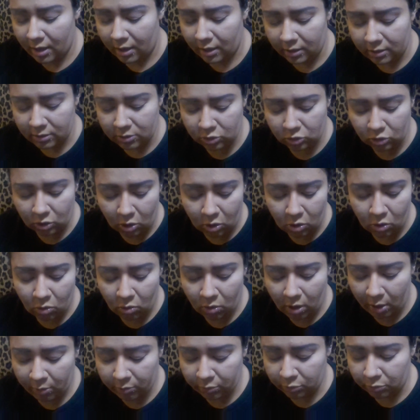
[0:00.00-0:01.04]
So
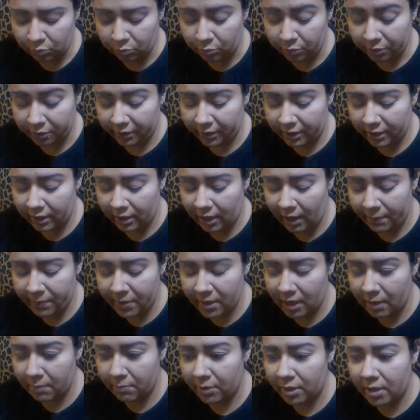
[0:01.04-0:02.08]
I think
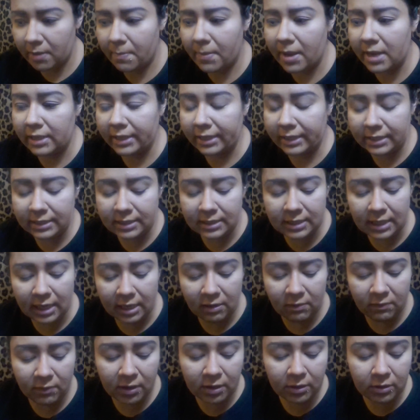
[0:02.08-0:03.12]
I'm going to make like a day
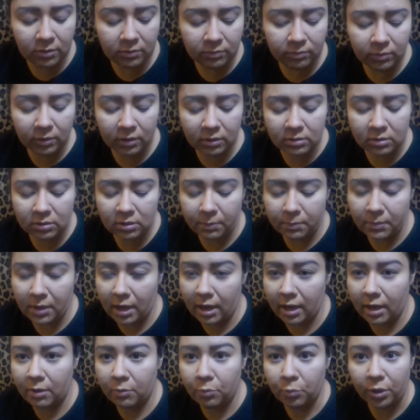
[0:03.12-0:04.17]
of it
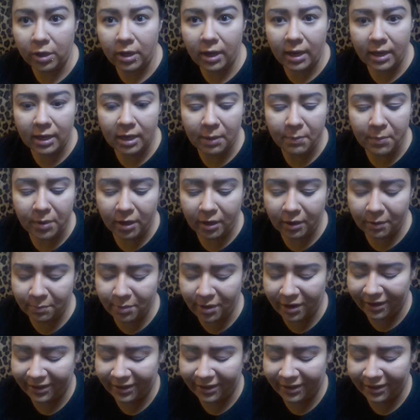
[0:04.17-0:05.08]
someday, one day coming up,